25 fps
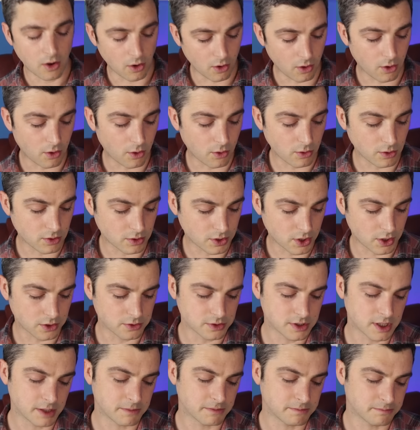all
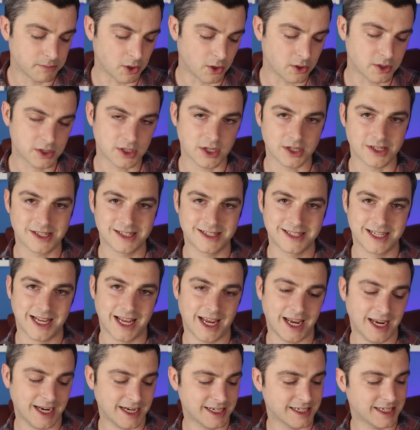those boxes
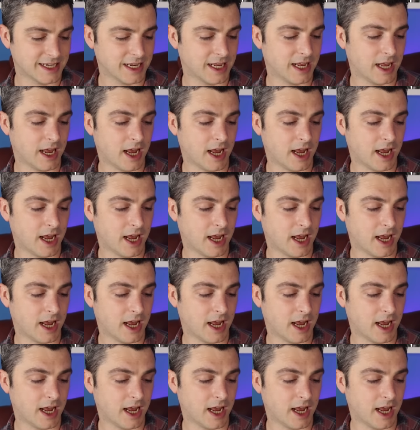ticked.